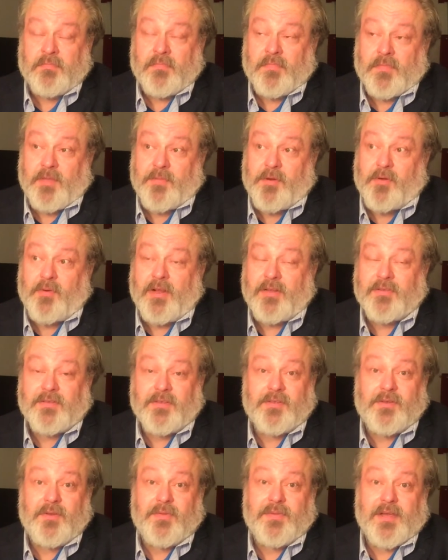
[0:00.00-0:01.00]
They've been around
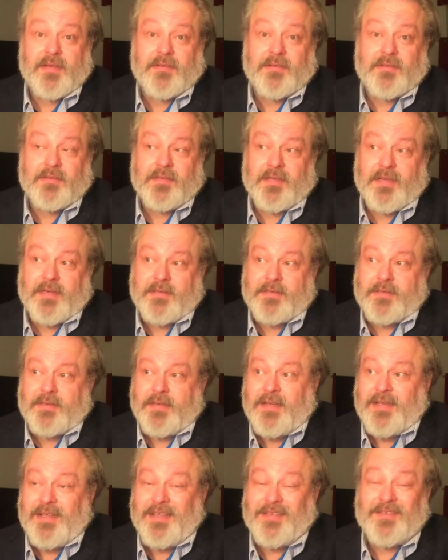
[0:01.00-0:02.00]
since 2006.
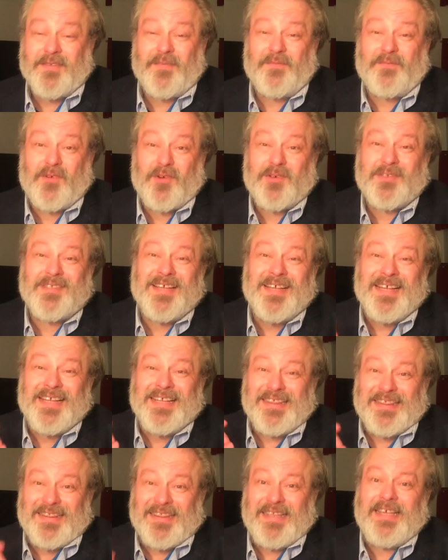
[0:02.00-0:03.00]
It's the first
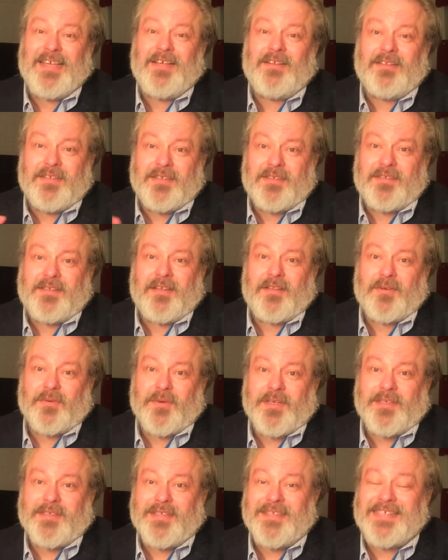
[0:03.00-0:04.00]
legal
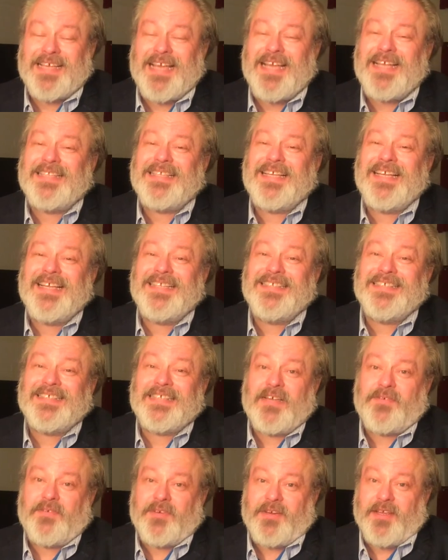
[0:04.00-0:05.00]
distillery since
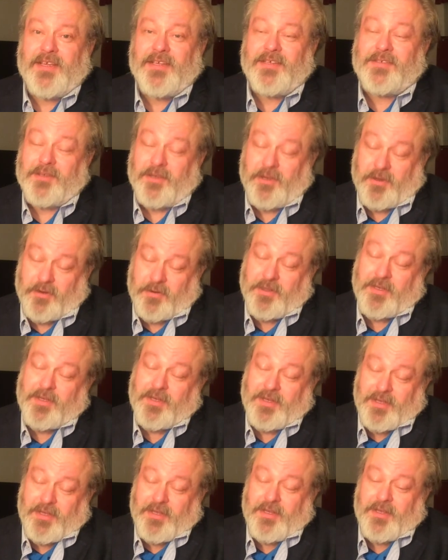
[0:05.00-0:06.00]
1870, so
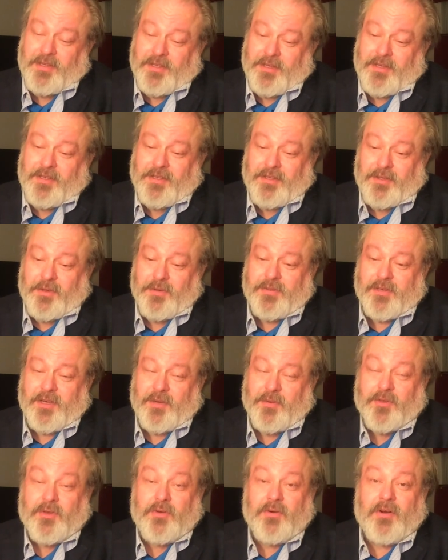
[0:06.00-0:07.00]
Utah
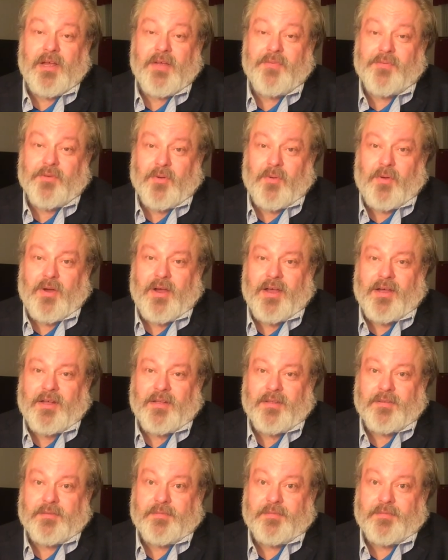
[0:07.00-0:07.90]
was dry for a while.